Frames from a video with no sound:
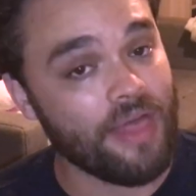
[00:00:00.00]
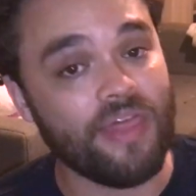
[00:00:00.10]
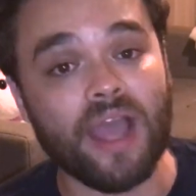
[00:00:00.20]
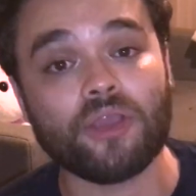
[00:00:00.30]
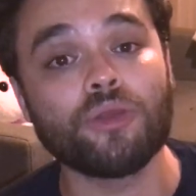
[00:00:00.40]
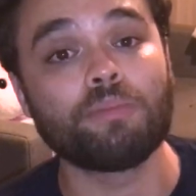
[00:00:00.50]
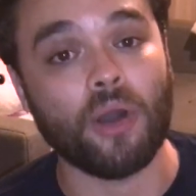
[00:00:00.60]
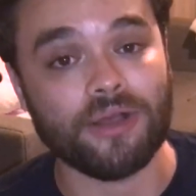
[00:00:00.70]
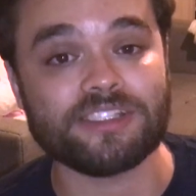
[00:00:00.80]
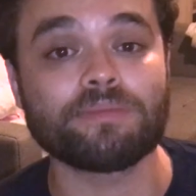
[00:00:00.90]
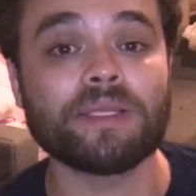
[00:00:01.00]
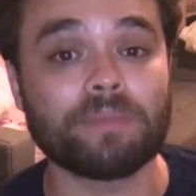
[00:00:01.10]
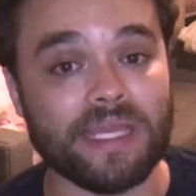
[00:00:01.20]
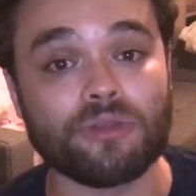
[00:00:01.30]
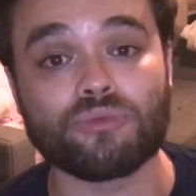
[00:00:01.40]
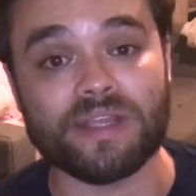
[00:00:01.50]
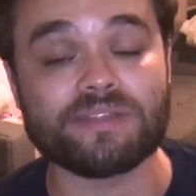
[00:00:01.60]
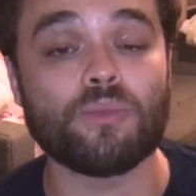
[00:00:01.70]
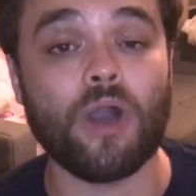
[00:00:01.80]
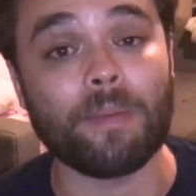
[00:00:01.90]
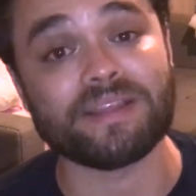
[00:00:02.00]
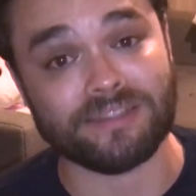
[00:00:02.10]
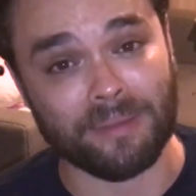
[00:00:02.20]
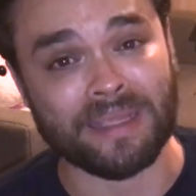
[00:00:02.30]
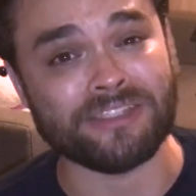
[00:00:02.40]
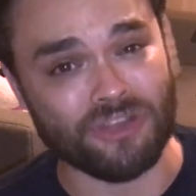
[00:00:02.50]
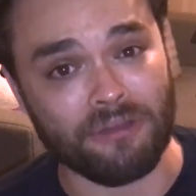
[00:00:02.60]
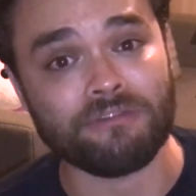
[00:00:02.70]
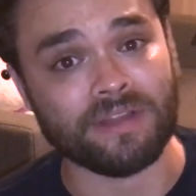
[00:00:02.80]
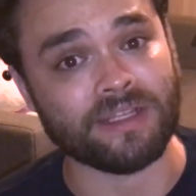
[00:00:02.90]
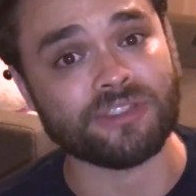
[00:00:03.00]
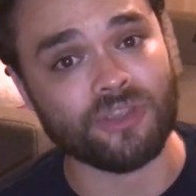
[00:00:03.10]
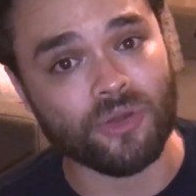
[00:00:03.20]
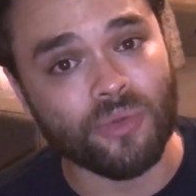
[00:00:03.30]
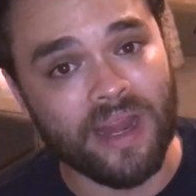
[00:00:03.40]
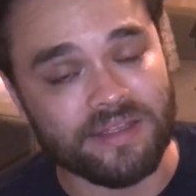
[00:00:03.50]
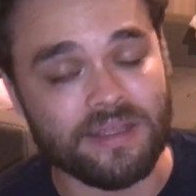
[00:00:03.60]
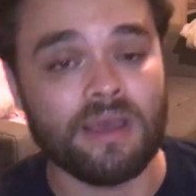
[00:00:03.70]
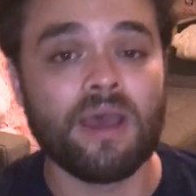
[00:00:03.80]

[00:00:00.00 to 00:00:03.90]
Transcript: That could possibly be the reason why my stomach is not feeling so great.